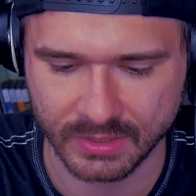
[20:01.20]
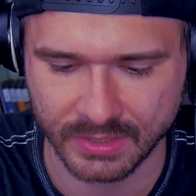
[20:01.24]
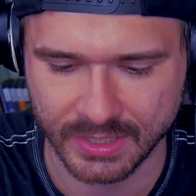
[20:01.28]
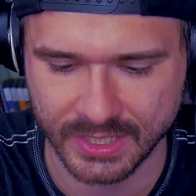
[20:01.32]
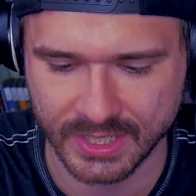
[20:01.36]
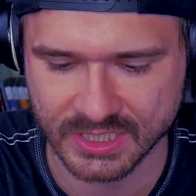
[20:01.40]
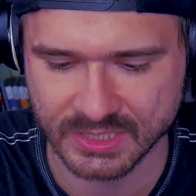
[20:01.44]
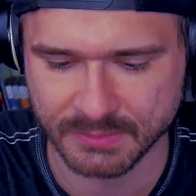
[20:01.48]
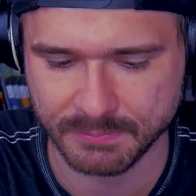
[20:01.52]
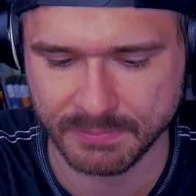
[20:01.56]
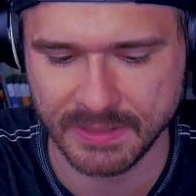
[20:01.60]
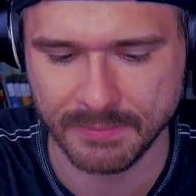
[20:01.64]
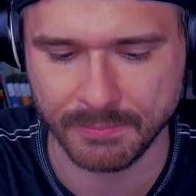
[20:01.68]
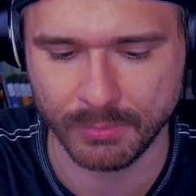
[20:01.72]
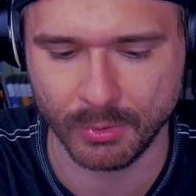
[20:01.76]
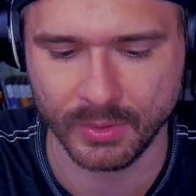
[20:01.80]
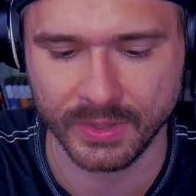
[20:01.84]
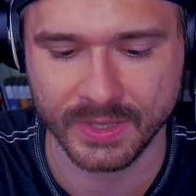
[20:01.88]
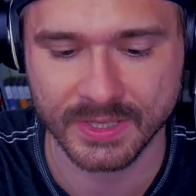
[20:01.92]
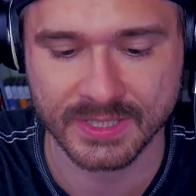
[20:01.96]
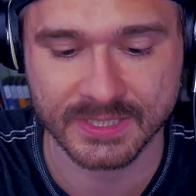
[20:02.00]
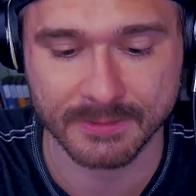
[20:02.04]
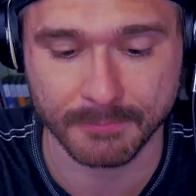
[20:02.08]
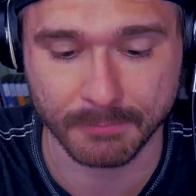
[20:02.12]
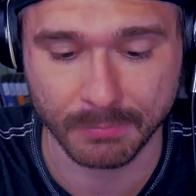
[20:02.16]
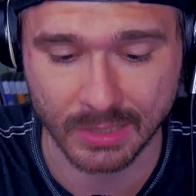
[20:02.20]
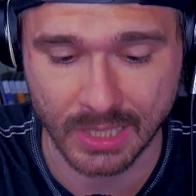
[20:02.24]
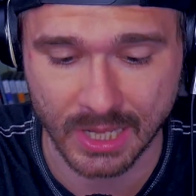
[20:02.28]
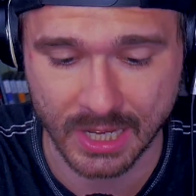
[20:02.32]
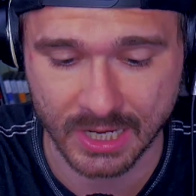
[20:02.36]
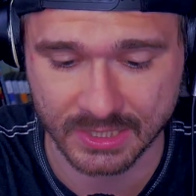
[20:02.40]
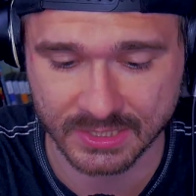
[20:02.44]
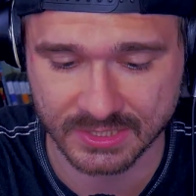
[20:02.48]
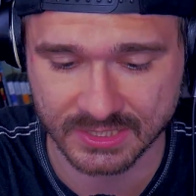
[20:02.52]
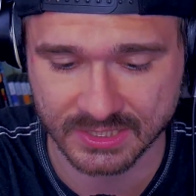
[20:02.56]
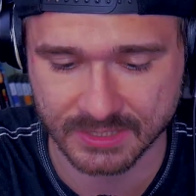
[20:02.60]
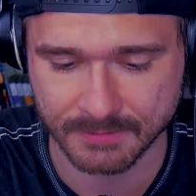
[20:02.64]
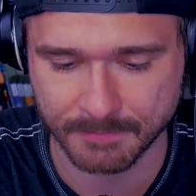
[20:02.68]
land's people into
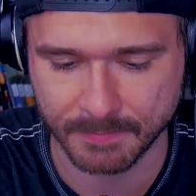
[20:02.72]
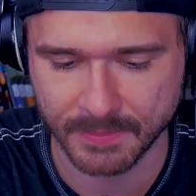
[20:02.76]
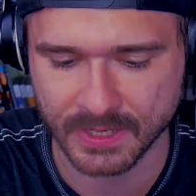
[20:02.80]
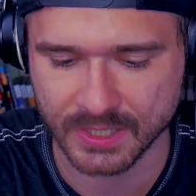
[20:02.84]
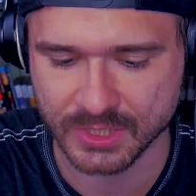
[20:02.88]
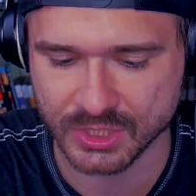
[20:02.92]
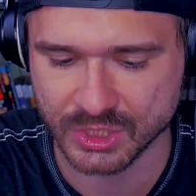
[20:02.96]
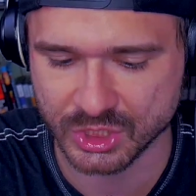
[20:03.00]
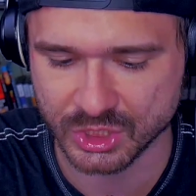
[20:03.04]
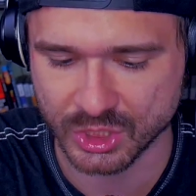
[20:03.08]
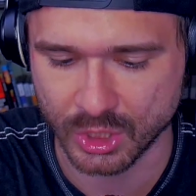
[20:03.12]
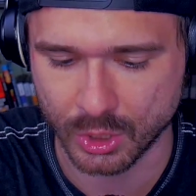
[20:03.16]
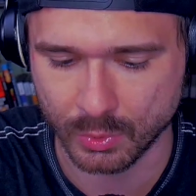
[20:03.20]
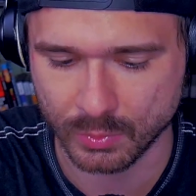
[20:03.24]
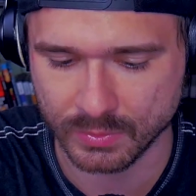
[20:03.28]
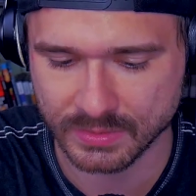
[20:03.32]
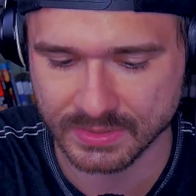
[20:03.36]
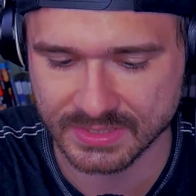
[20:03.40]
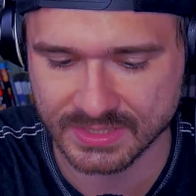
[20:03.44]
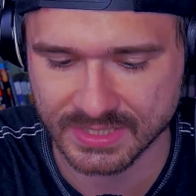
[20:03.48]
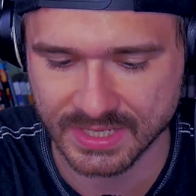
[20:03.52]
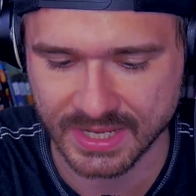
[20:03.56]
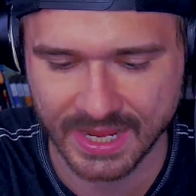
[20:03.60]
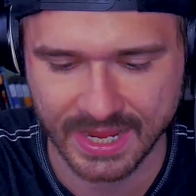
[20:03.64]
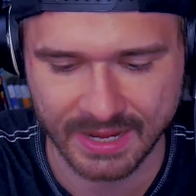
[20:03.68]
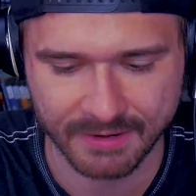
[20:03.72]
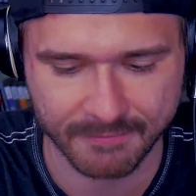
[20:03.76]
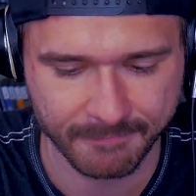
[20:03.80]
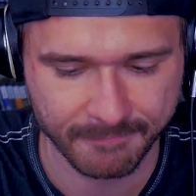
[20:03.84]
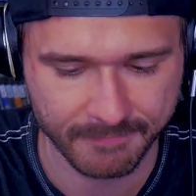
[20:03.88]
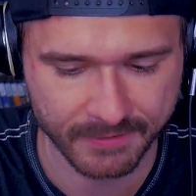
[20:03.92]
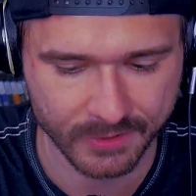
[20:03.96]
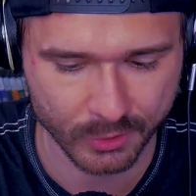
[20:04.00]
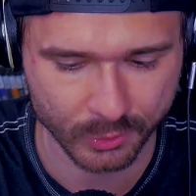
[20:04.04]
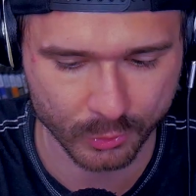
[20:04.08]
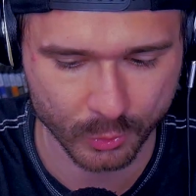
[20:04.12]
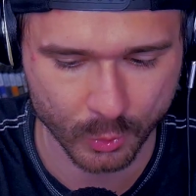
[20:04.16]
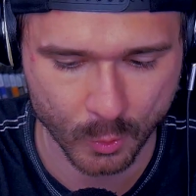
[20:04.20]
blocks, stones, and
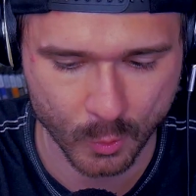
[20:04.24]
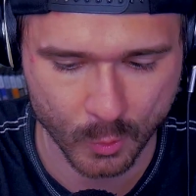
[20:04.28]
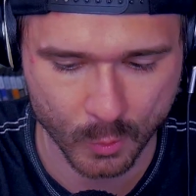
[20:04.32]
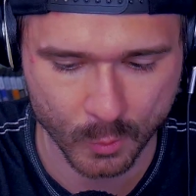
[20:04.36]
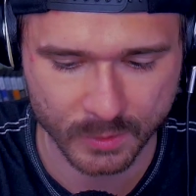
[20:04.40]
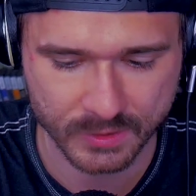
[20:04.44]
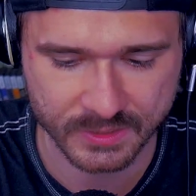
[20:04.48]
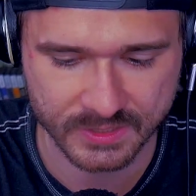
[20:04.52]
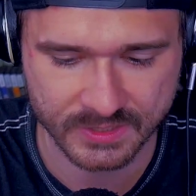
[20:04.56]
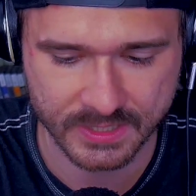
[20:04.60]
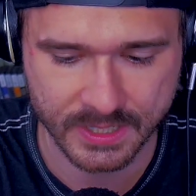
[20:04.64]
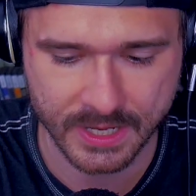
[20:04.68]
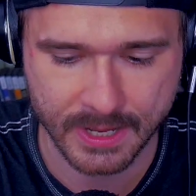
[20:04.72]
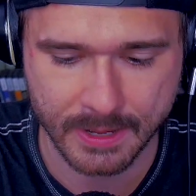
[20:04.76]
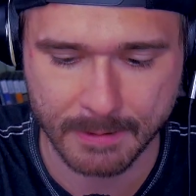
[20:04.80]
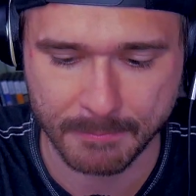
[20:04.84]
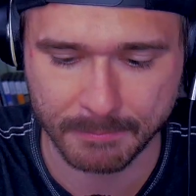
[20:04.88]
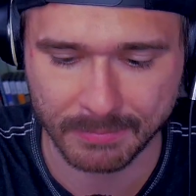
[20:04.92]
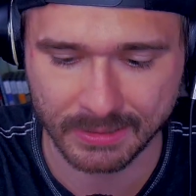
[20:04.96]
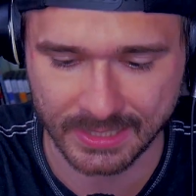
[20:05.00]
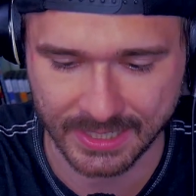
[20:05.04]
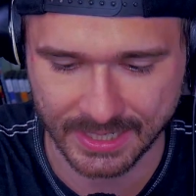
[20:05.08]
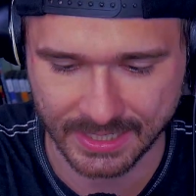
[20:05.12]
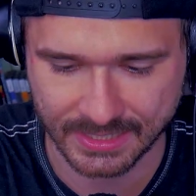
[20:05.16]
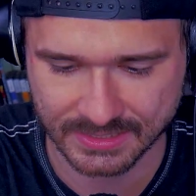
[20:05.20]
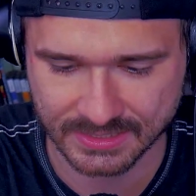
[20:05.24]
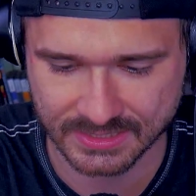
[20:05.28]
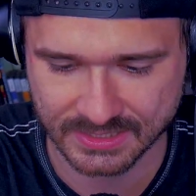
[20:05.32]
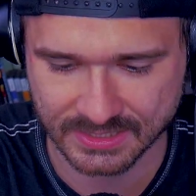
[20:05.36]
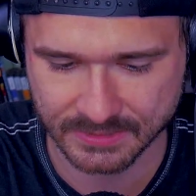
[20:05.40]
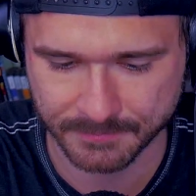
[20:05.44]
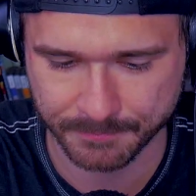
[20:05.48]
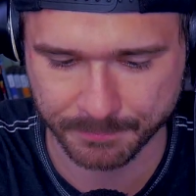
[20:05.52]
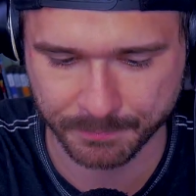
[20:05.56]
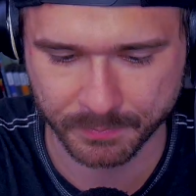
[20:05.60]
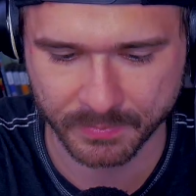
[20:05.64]
field horse plants.